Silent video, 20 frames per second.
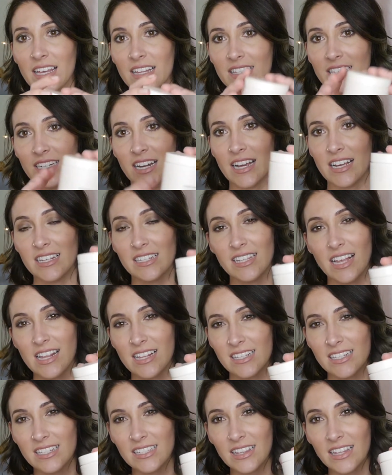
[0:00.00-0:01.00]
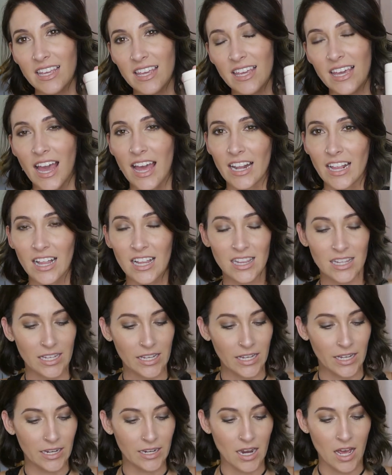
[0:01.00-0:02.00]
It's nice and sleek and
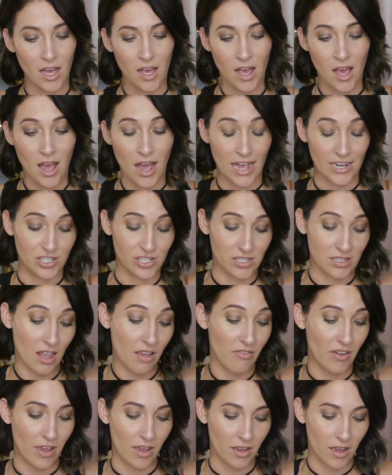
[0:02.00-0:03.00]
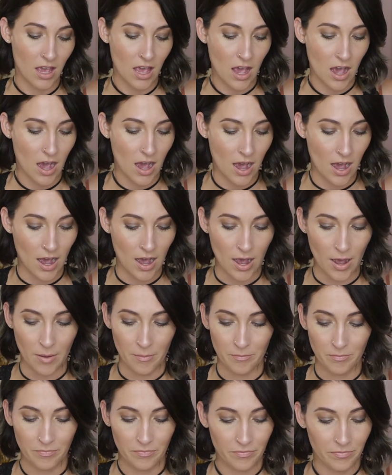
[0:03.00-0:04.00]
clean. I just love it. Um,